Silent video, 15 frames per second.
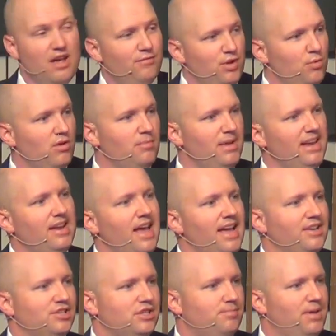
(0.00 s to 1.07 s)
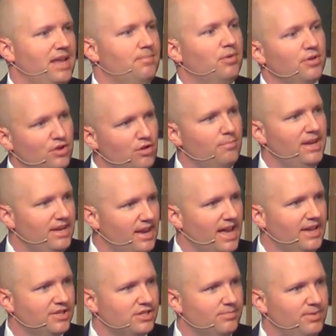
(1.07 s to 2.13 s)
If you want to be nice to people, you be
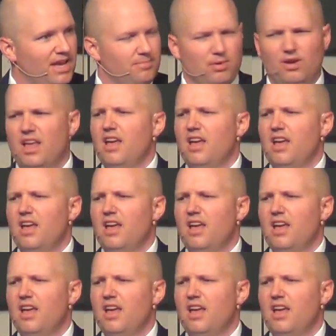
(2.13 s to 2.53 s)
nice to people.